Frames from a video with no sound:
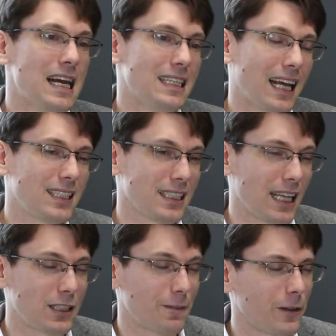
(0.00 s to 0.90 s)
that's
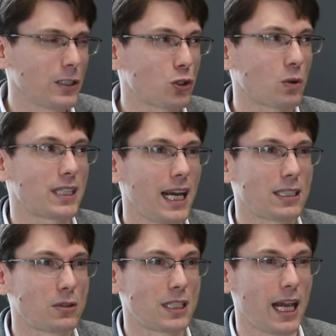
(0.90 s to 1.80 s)
a very strong
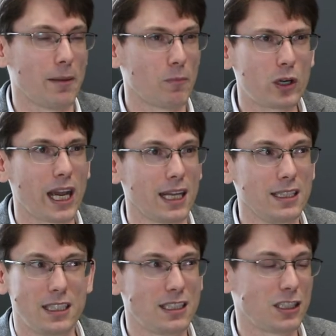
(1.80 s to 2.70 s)
test to say, okay,
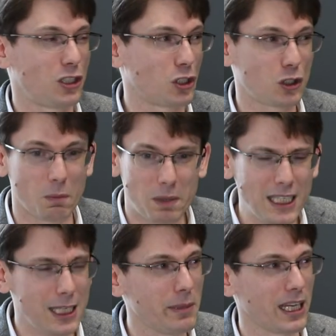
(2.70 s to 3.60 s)
this is just
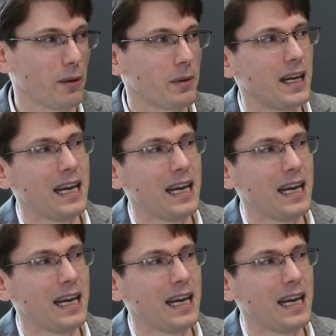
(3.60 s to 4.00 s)
completely made up.